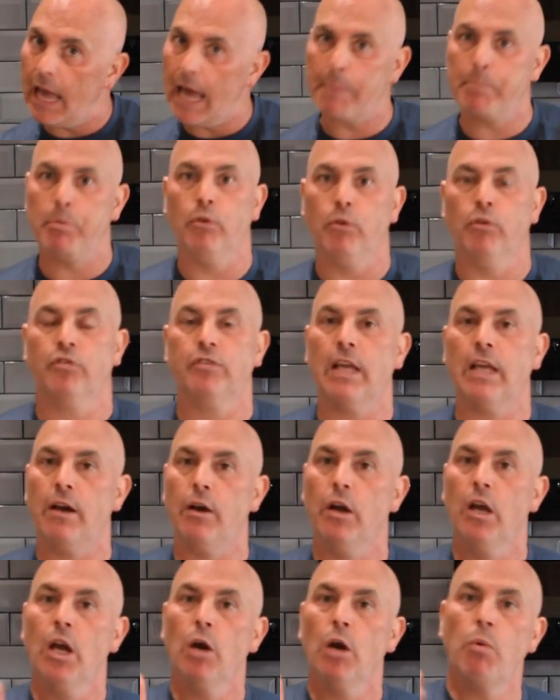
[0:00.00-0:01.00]
apples.
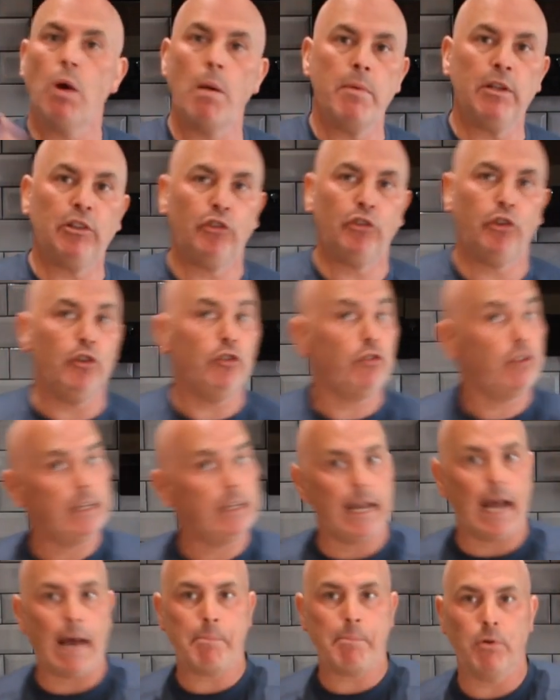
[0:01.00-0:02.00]
Now, when we choose the
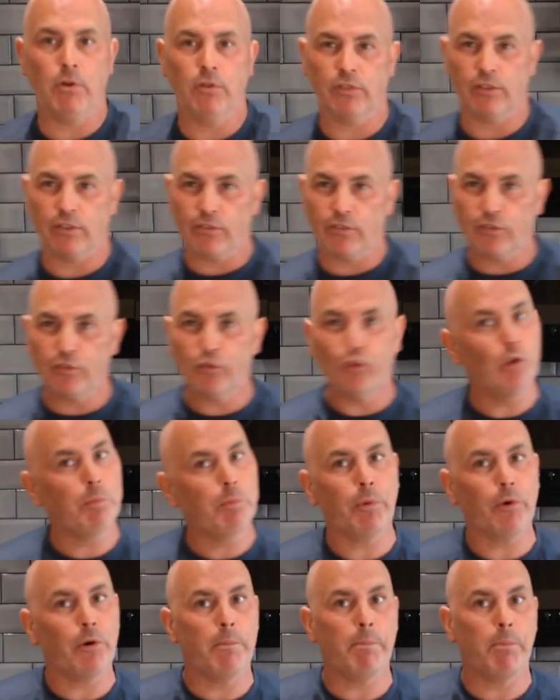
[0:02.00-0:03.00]
apples, it's
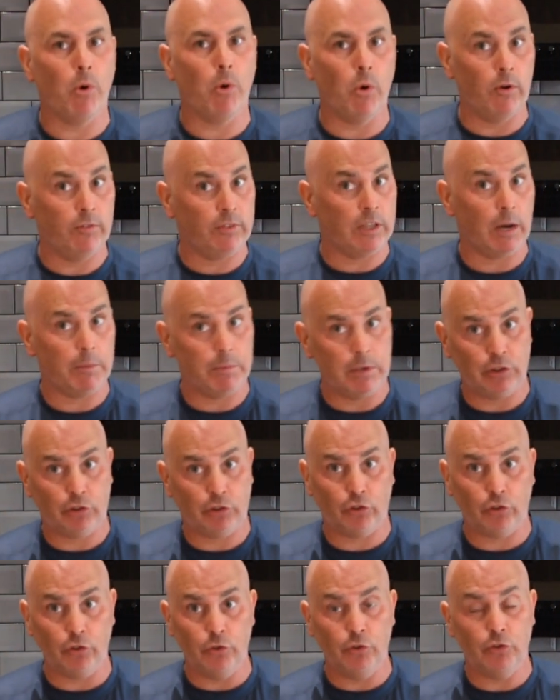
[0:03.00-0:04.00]
super important that we
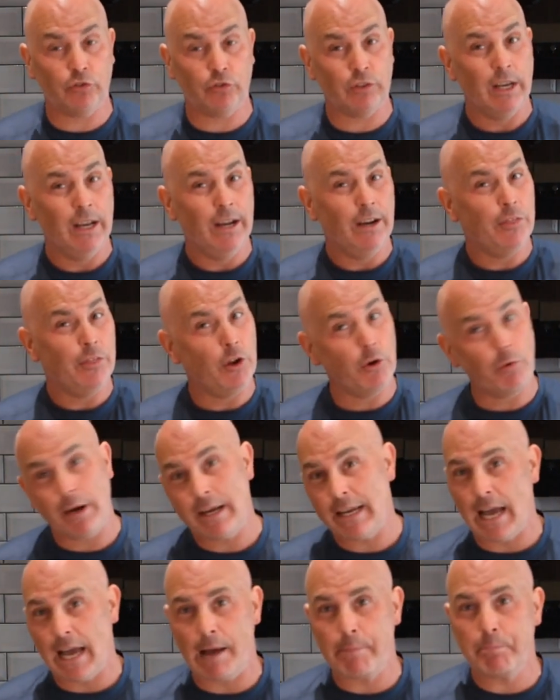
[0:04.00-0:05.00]
choose the
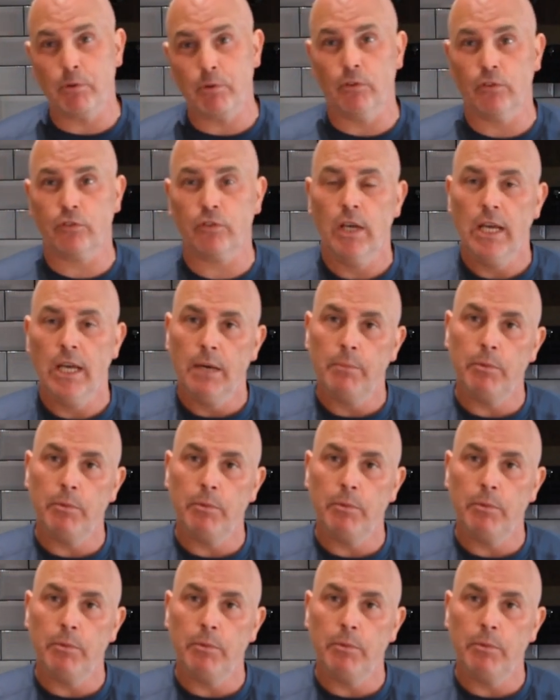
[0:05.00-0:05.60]
right apples.